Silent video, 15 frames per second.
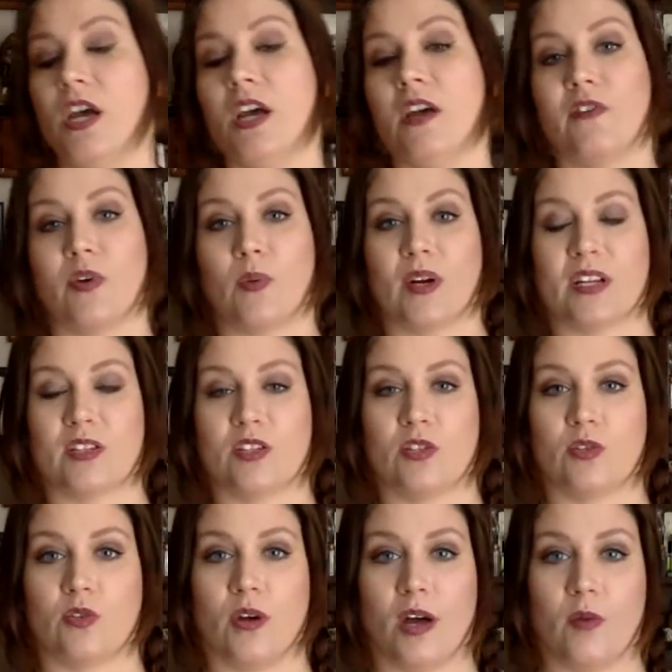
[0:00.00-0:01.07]
If you're wanting
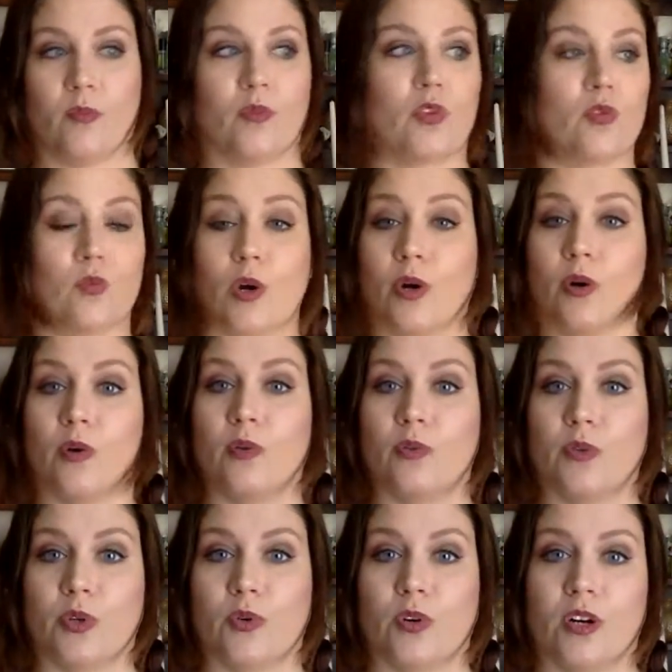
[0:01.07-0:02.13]
to grow
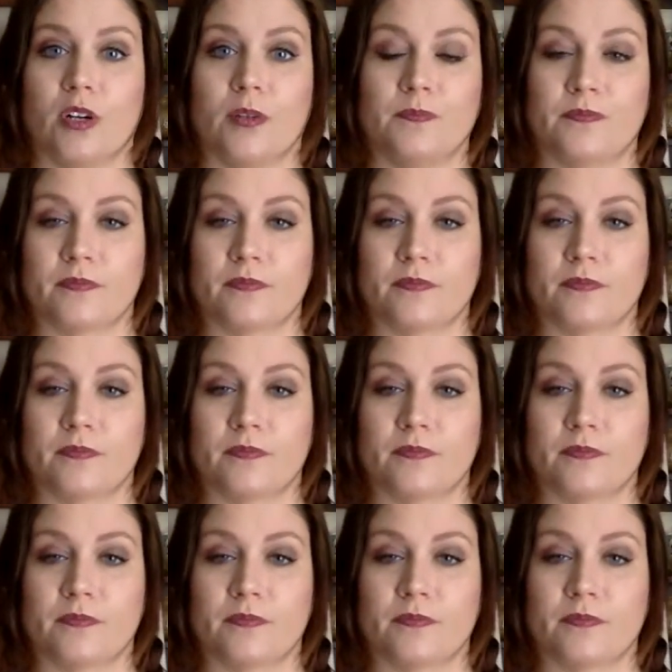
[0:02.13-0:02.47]
your